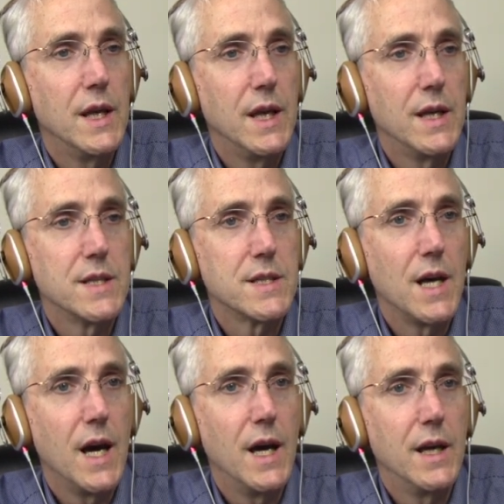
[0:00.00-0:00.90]

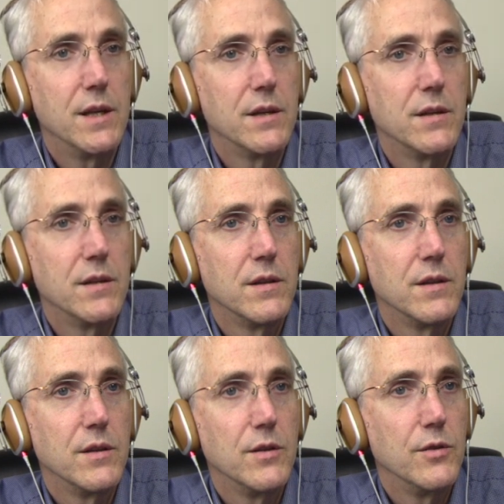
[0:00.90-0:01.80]
inside
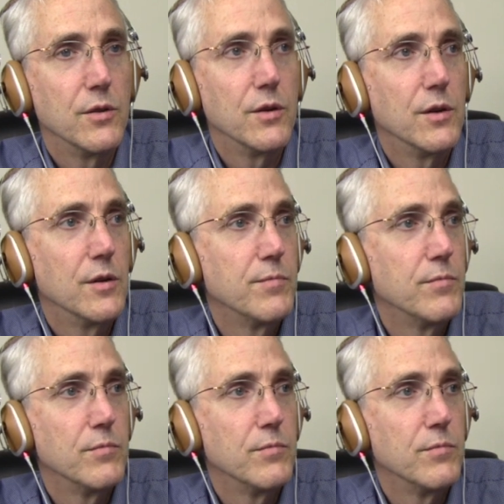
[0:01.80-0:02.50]
your